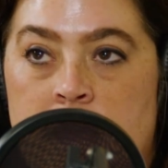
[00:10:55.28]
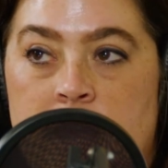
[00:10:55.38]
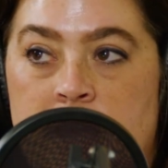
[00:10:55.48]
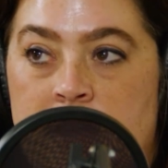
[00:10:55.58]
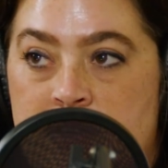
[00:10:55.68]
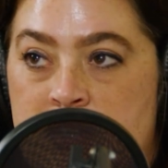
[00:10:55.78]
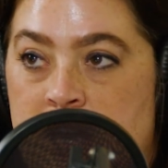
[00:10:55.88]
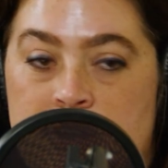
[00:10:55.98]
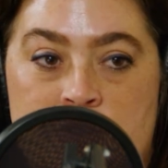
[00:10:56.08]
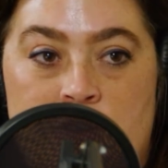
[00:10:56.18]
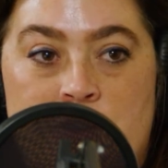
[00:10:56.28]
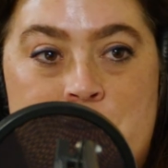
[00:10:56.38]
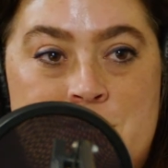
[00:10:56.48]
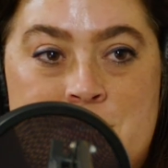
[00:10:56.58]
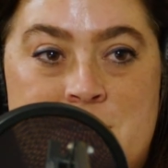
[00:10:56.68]
And shout out to our
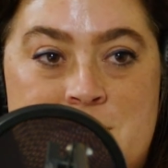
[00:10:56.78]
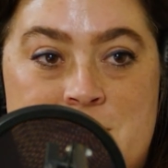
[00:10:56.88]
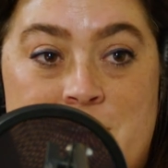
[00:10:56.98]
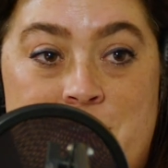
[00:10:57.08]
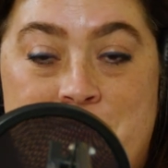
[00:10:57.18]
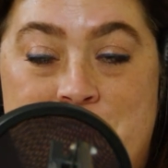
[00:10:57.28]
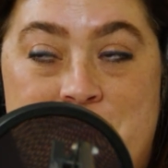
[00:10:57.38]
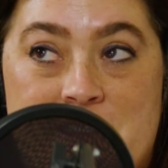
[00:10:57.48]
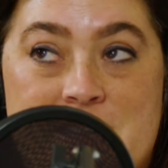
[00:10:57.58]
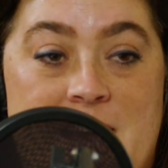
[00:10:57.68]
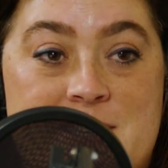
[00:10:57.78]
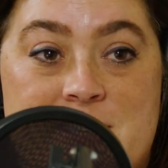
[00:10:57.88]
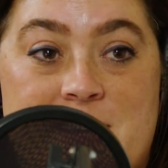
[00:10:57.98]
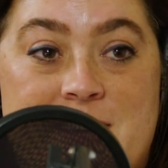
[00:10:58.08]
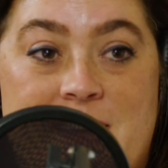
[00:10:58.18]
coaches because 'cause they're
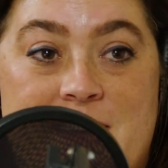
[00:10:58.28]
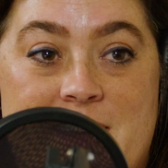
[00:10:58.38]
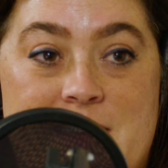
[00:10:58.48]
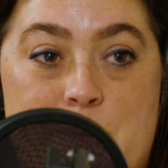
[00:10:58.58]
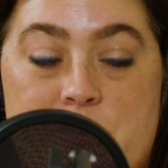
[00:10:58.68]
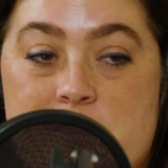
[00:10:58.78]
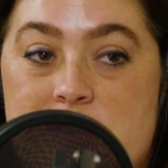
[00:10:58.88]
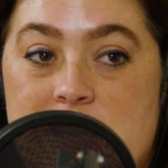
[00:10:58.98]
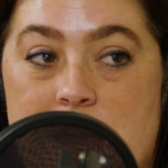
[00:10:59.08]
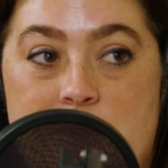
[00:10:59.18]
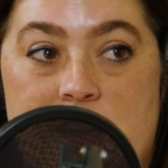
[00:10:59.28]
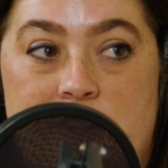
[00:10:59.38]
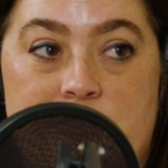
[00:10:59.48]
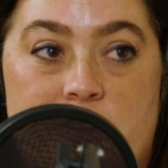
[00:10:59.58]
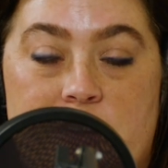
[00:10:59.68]
fantastic and they put in the time and
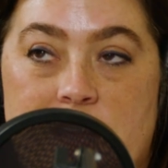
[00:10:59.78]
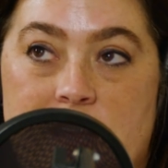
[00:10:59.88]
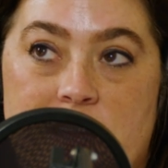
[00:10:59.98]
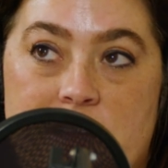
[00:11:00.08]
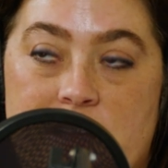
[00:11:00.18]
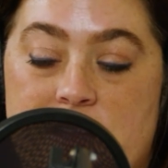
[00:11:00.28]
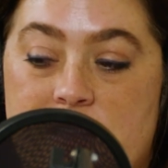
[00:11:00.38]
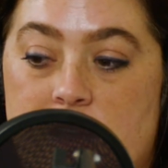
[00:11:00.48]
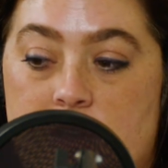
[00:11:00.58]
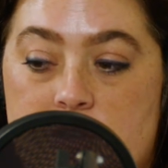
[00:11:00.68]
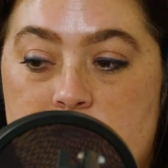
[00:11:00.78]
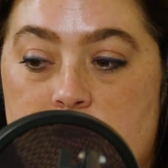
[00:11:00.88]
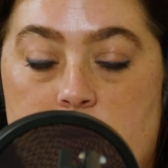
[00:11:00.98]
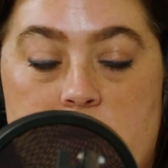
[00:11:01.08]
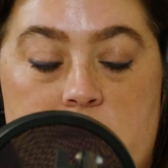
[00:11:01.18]
effort, and I think they all are
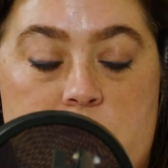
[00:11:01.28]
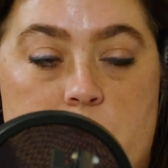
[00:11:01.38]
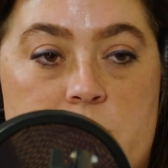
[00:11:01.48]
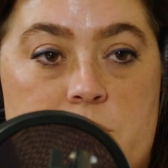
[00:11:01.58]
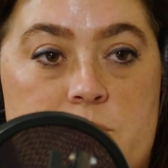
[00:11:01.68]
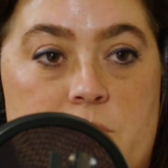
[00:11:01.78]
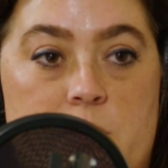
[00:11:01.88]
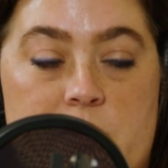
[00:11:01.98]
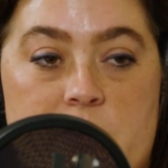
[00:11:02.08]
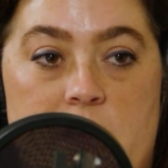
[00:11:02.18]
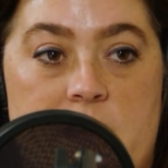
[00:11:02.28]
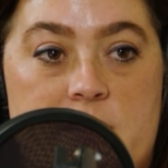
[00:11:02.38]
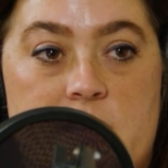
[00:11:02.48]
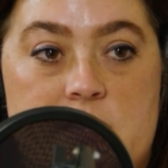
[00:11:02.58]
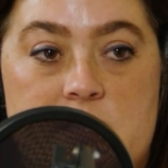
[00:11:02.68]
so committed to what they're doing with their
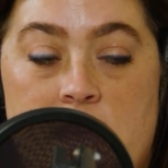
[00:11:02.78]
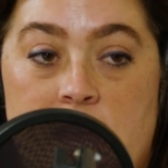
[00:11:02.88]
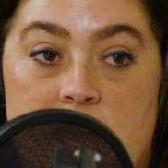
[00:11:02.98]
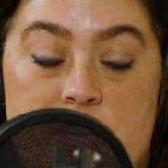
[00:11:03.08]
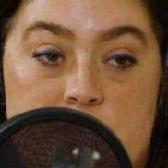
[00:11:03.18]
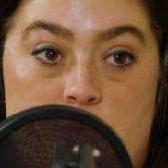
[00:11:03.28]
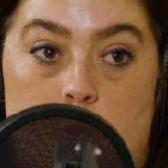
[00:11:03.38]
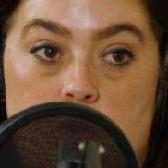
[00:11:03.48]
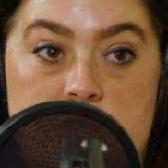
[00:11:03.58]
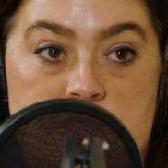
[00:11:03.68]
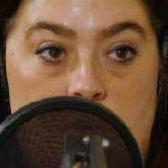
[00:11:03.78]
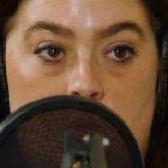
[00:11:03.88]
athletes and just Walsh as a